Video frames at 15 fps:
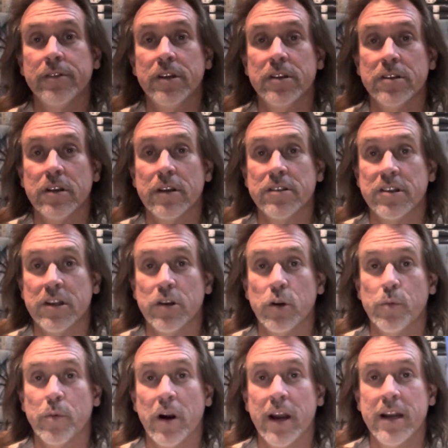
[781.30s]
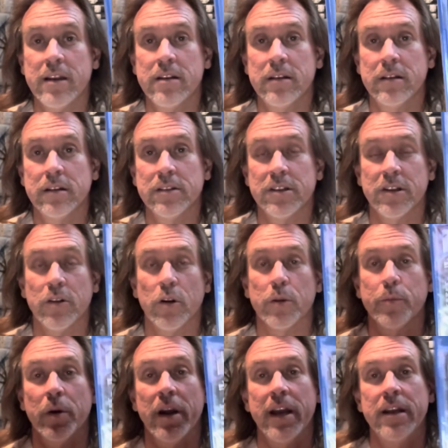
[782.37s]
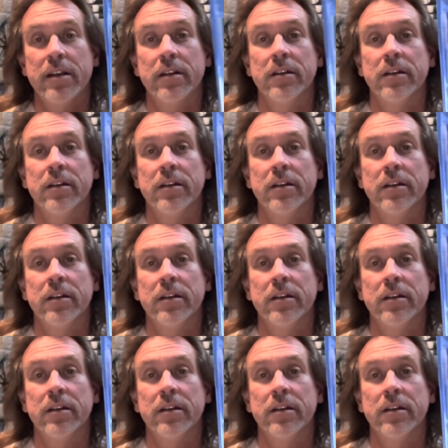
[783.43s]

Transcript: is she a new bride? Is she an old bride?